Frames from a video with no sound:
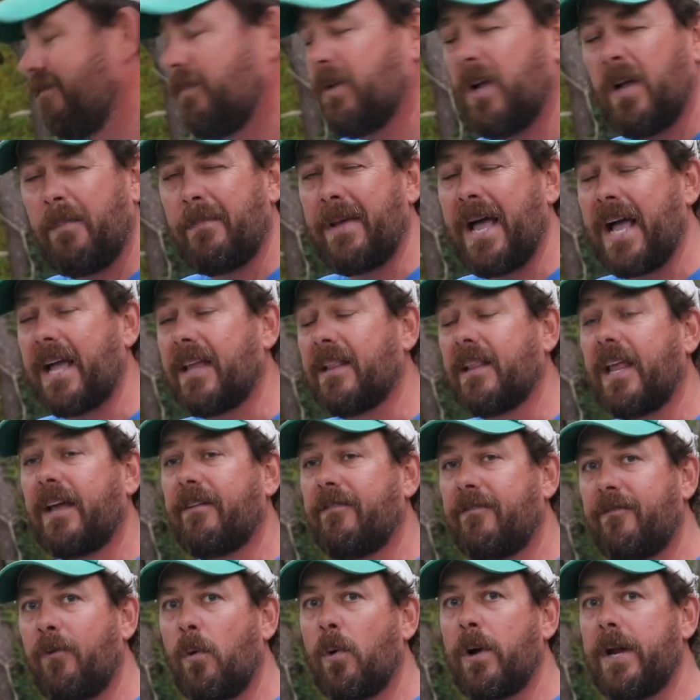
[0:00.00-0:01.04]
come back in like
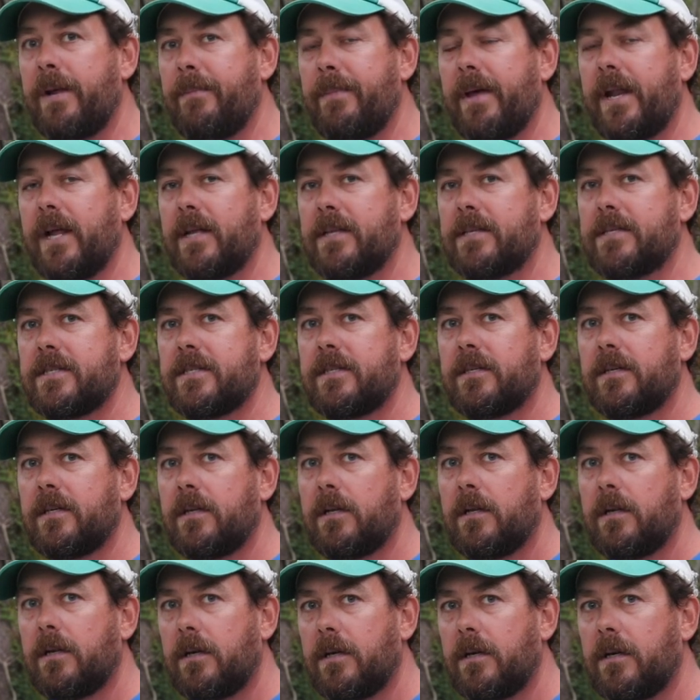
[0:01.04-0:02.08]
40 minutes.
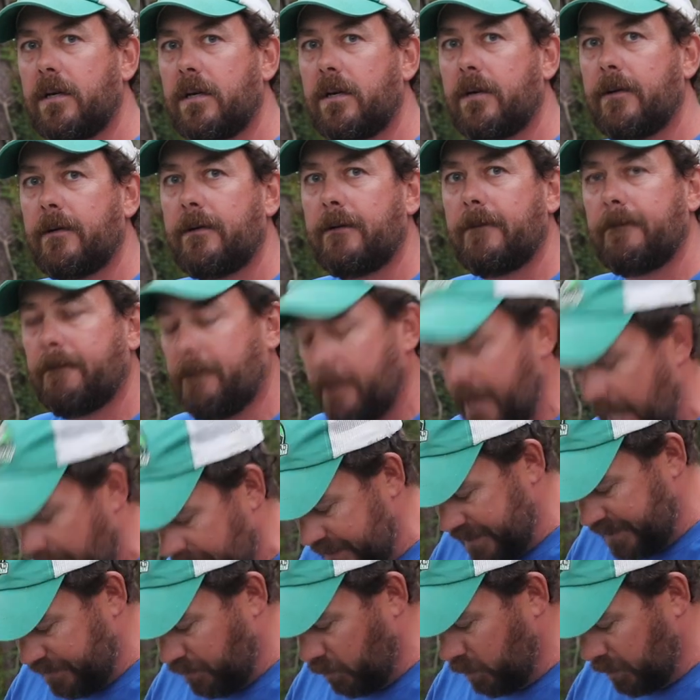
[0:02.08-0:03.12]
Add
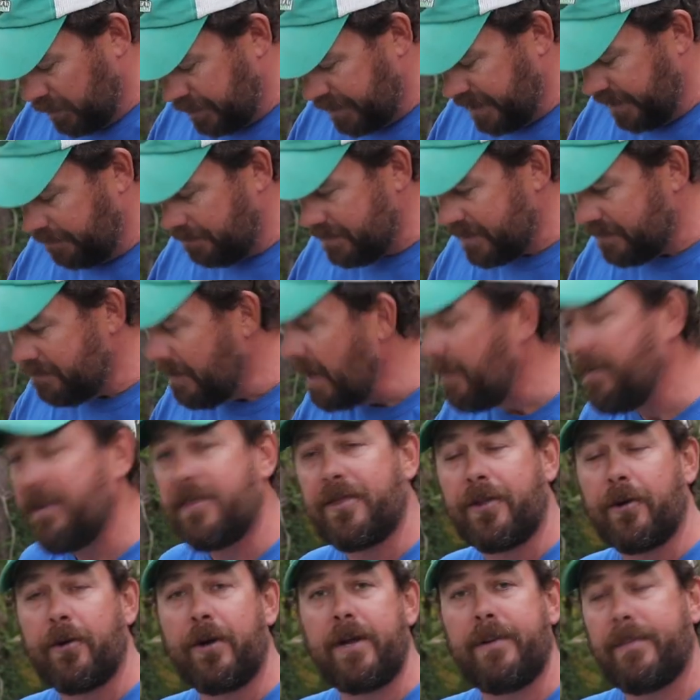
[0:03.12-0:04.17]
okay. some more chips, maybe
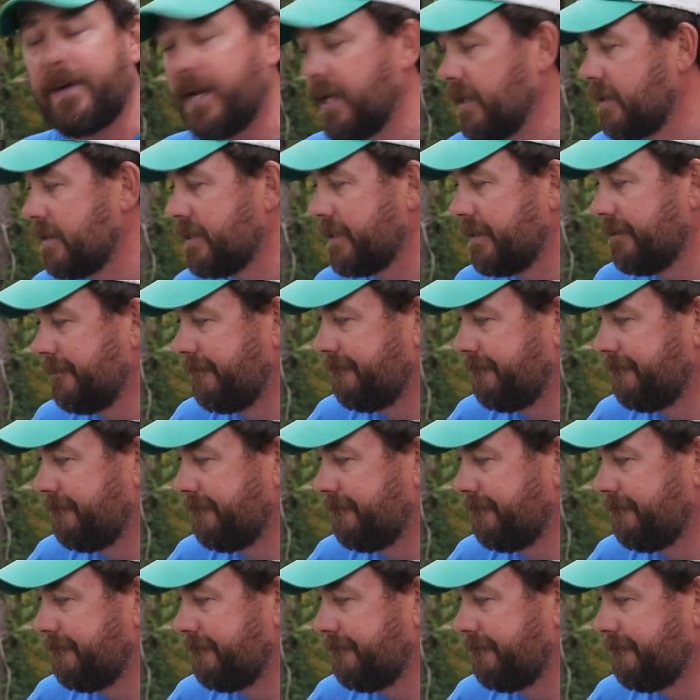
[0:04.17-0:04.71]
30 minutes.